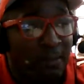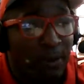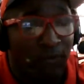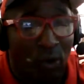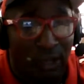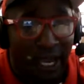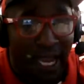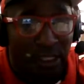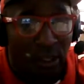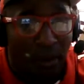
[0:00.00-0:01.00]
before they
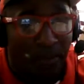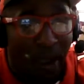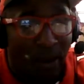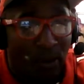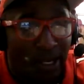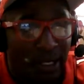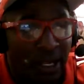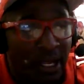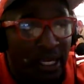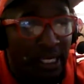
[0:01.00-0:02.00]
head to their bye week
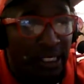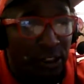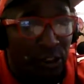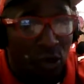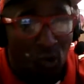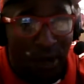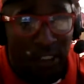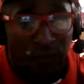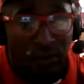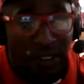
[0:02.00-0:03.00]
in 2
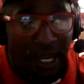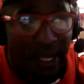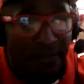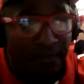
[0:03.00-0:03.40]
weeks from today.